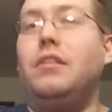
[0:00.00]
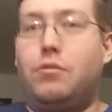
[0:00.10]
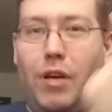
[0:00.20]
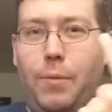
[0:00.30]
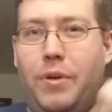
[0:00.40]

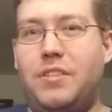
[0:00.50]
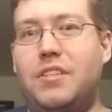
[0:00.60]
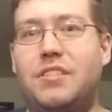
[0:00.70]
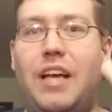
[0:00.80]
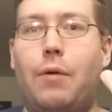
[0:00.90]
Twilight
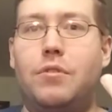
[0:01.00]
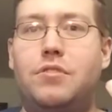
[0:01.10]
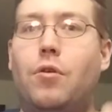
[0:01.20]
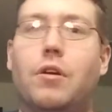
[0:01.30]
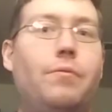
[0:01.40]
Princess and Skyward
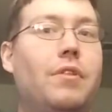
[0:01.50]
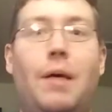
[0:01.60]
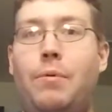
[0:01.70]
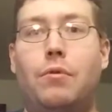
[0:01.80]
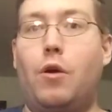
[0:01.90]
Sword. A lot
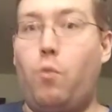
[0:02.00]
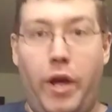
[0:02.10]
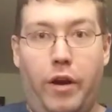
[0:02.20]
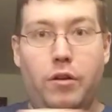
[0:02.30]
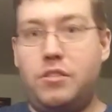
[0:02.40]
of people are like,
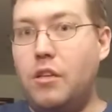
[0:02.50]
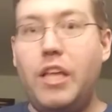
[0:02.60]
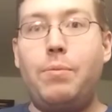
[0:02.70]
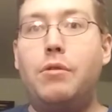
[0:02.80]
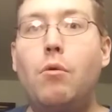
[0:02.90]
where is the
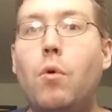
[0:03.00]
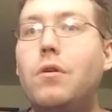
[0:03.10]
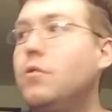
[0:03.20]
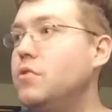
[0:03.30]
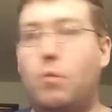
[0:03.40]
Link Between
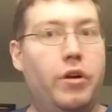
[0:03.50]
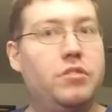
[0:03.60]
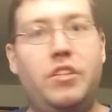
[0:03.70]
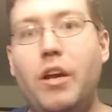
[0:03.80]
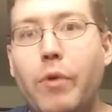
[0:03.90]
Worlds?
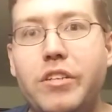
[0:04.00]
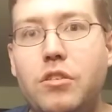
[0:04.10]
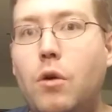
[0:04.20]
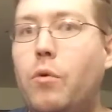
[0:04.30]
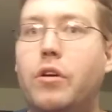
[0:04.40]
Where's the
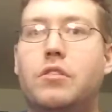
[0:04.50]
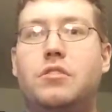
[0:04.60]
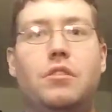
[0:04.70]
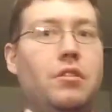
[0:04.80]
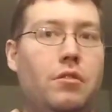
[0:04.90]
original?
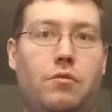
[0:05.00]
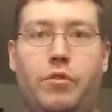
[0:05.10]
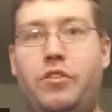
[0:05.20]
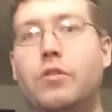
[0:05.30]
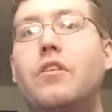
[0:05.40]
Where's
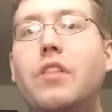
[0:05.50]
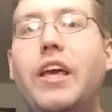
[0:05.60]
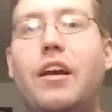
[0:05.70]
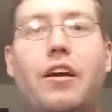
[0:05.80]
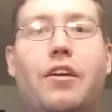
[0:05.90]
Return of
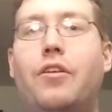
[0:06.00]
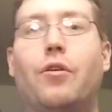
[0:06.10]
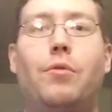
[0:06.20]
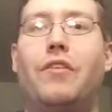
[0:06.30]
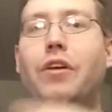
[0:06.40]
Link
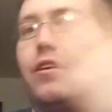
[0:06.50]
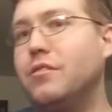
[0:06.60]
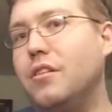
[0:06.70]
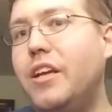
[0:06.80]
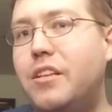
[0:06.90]
or whatever?
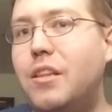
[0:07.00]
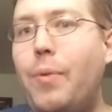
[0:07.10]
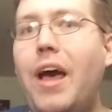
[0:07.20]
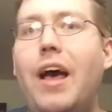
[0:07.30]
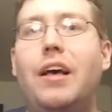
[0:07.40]
Here's a Link to the
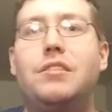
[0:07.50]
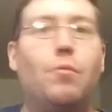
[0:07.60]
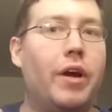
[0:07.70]
Past.